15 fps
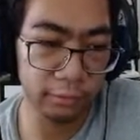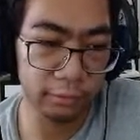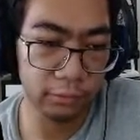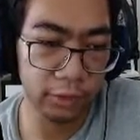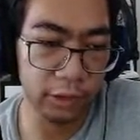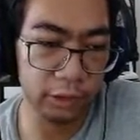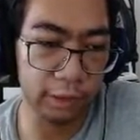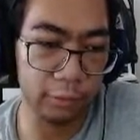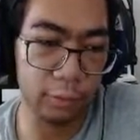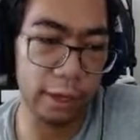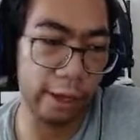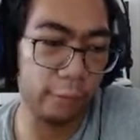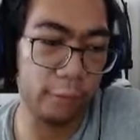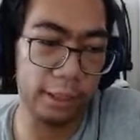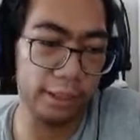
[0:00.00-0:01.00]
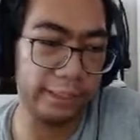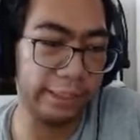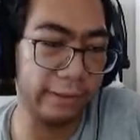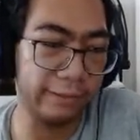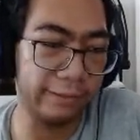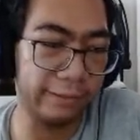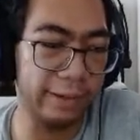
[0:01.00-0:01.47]
So like, why I watch
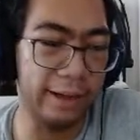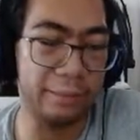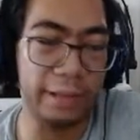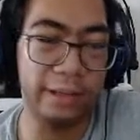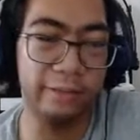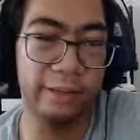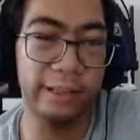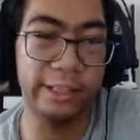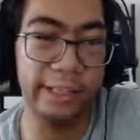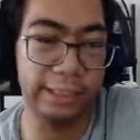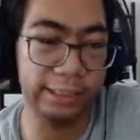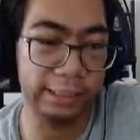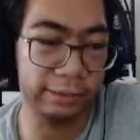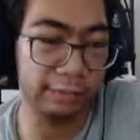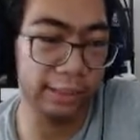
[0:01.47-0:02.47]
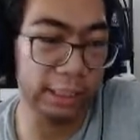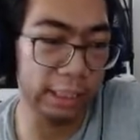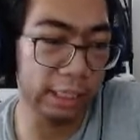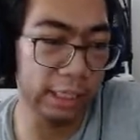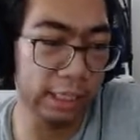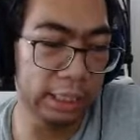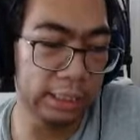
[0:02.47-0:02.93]
E3? I'm not really into
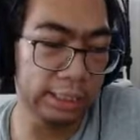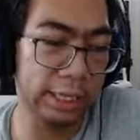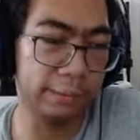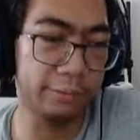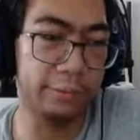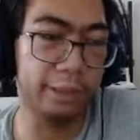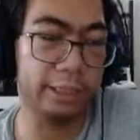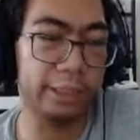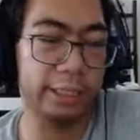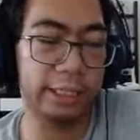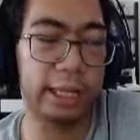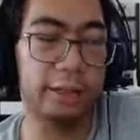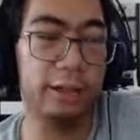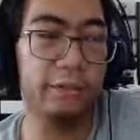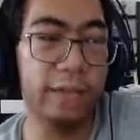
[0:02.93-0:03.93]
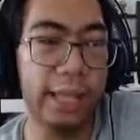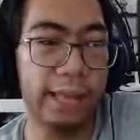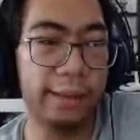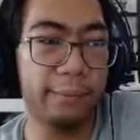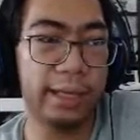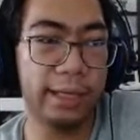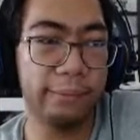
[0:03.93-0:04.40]
that much. Like, I love
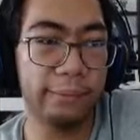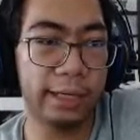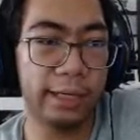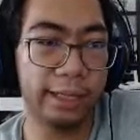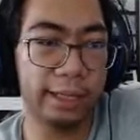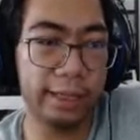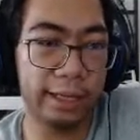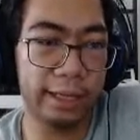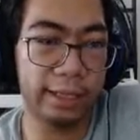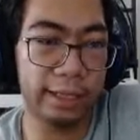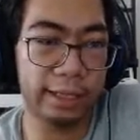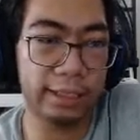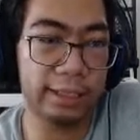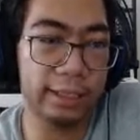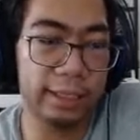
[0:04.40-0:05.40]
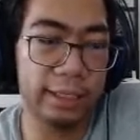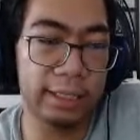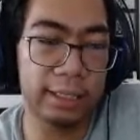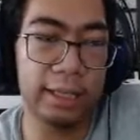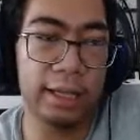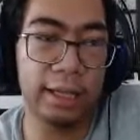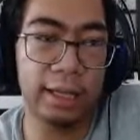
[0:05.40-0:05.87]
gaming, but like,
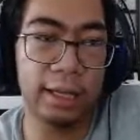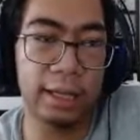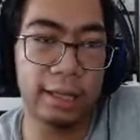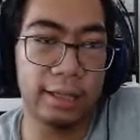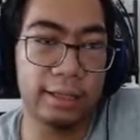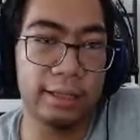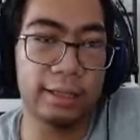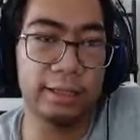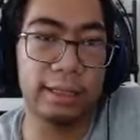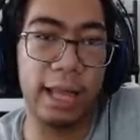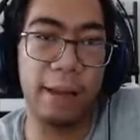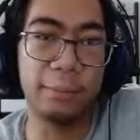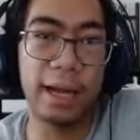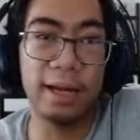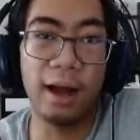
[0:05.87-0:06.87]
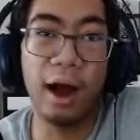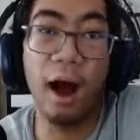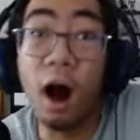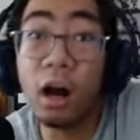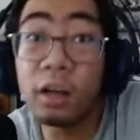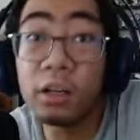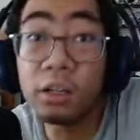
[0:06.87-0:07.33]
yeah, I'm not a
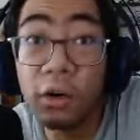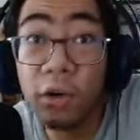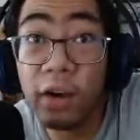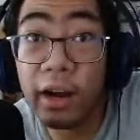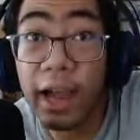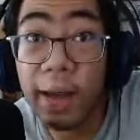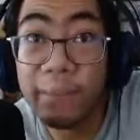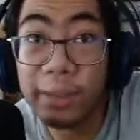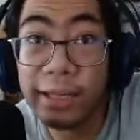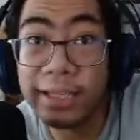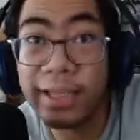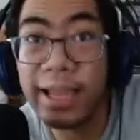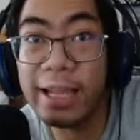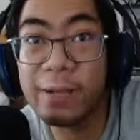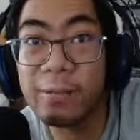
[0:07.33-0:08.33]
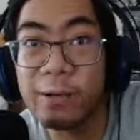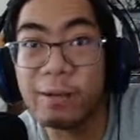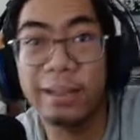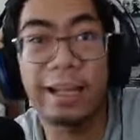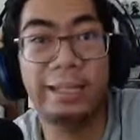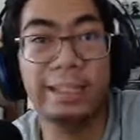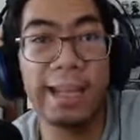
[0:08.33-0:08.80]
hardcore epic gamer
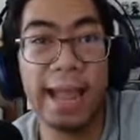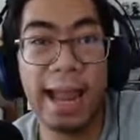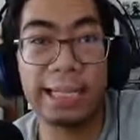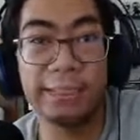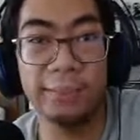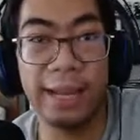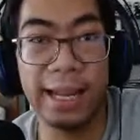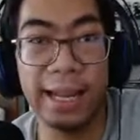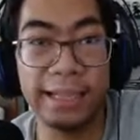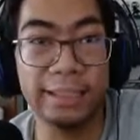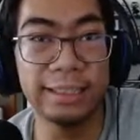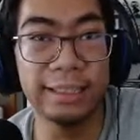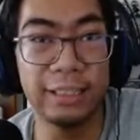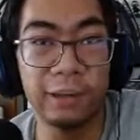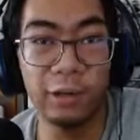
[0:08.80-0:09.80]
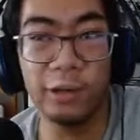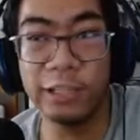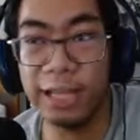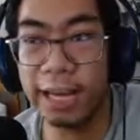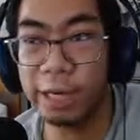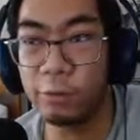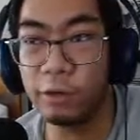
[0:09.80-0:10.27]
like the Act Man or the
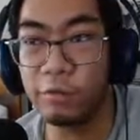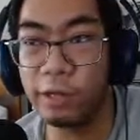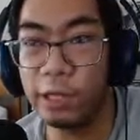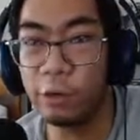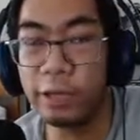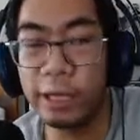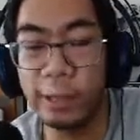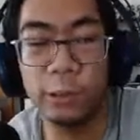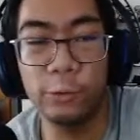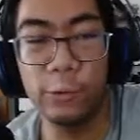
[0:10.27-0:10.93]
Angry Video Game Nerd.